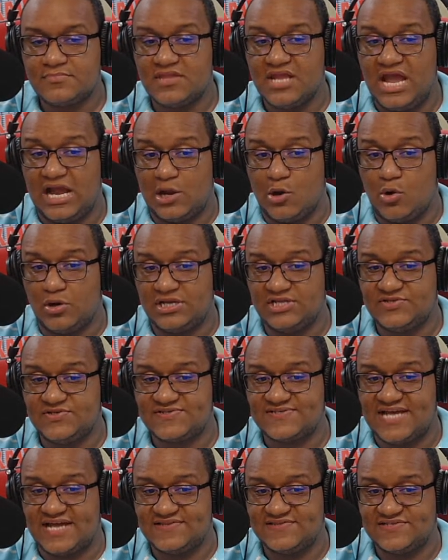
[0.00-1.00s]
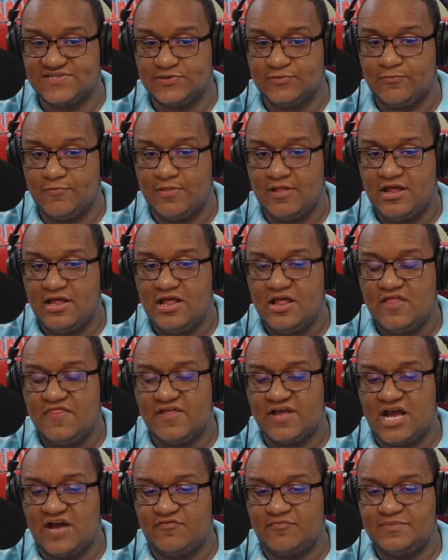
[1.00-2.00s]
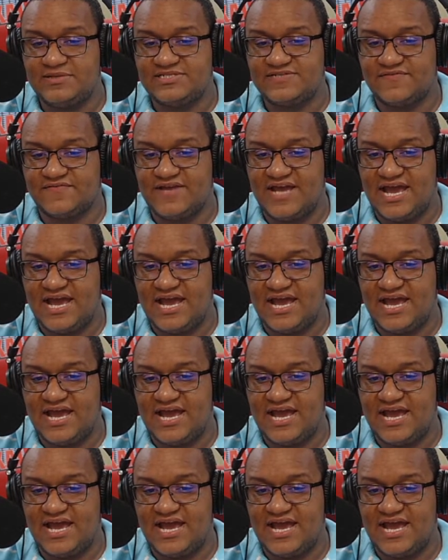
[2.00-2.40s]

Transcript: According to Zanzelo, the government of